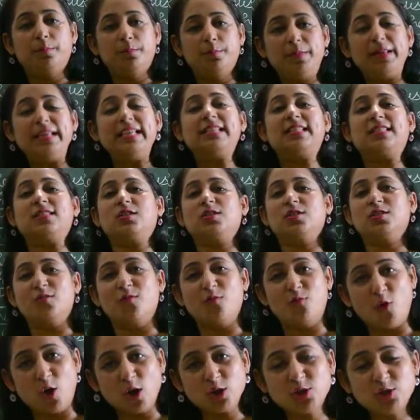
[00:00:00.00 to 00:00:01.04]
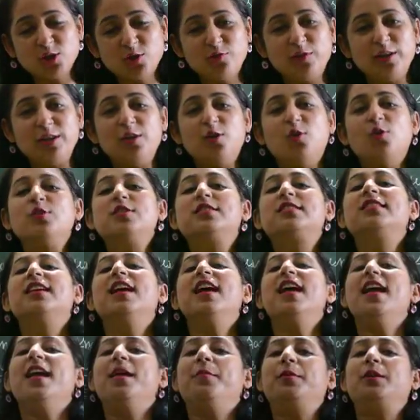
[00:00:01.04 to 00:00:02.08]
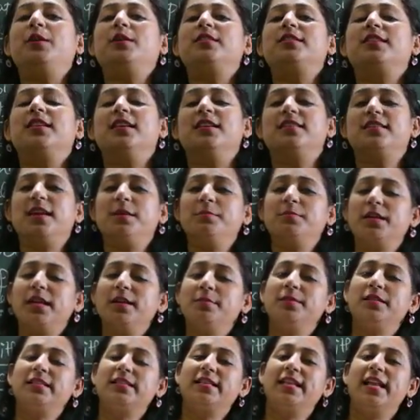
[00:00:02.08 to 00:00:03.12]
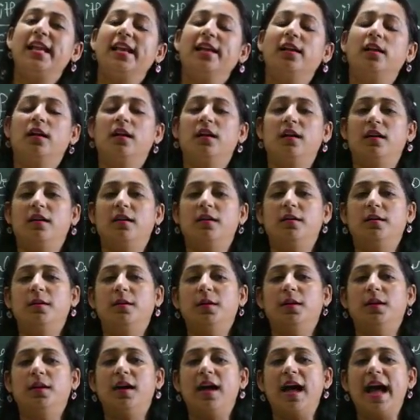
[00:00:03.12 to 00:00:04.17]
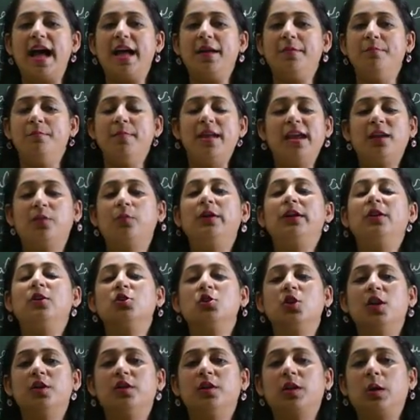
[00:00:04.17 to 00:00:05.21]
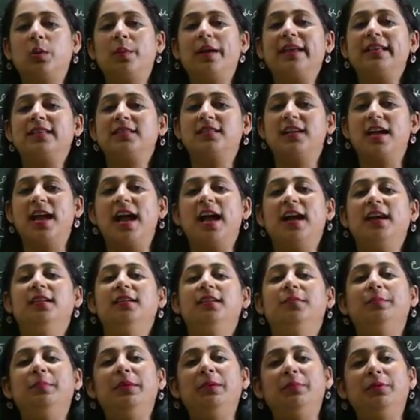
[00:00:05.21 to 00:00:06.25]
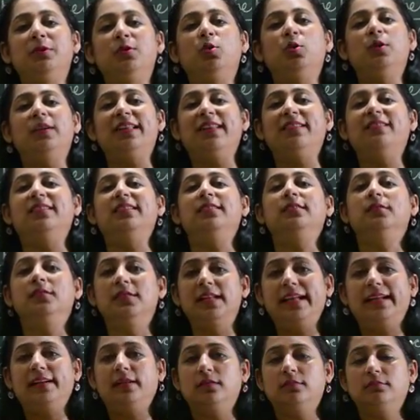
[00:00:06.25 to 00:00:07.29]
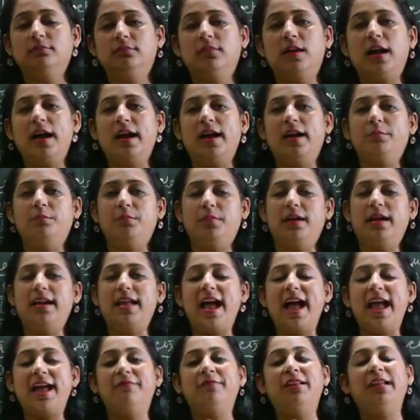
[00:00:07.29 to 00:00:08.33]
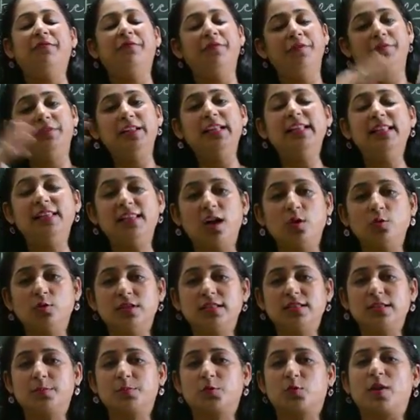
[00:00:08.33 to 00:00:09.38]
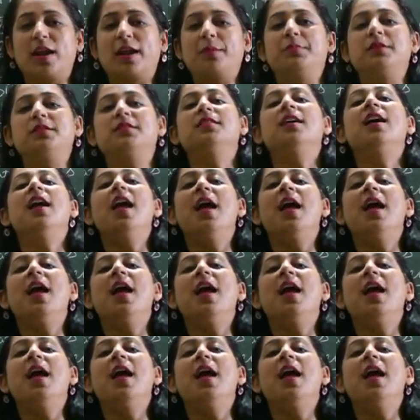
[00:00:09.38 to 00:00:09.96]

please watch the videos, because sometimes it's like I make videos on request and people don't even like, I have like 15,000 subscribers,